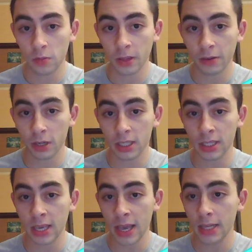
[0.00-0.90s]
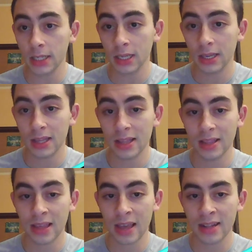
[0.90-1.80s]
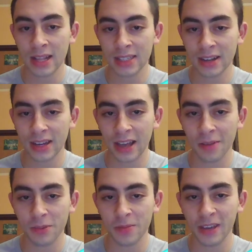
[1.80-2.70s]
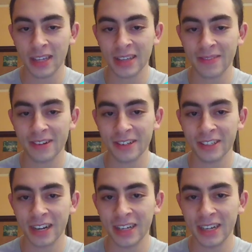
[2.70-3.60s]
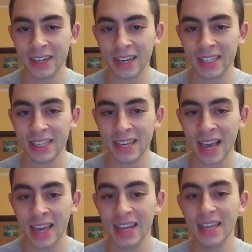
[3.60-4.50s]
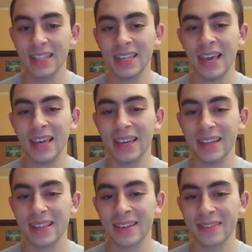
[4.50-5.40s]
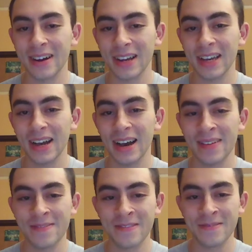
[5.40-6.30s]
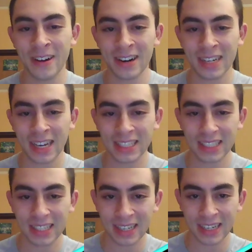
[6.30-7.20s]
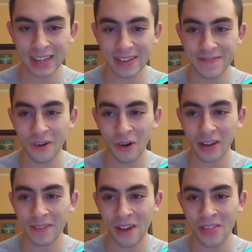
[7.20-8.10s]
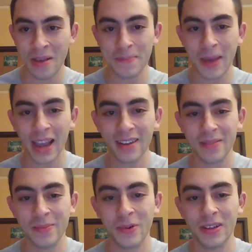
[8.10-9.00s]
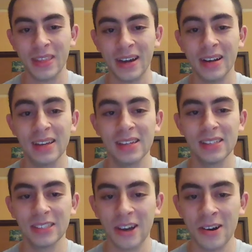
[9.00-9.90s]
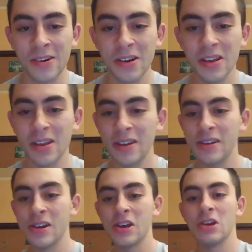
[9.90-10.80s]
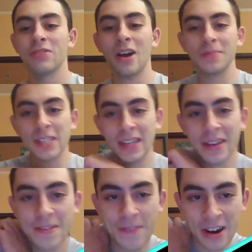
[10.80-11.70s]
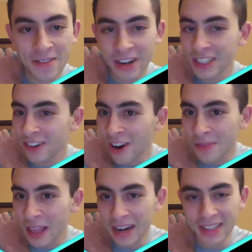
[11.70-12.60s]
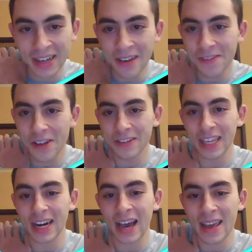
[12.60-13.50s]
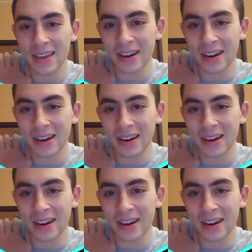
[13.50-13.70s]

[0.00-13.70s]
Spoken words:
If you play rook to d8, then that's not going to help you, because after you trade here, knight to e8, taking the rook, a very nice fork on the back of the board there. So Robson, very, very strong player, did not fall for that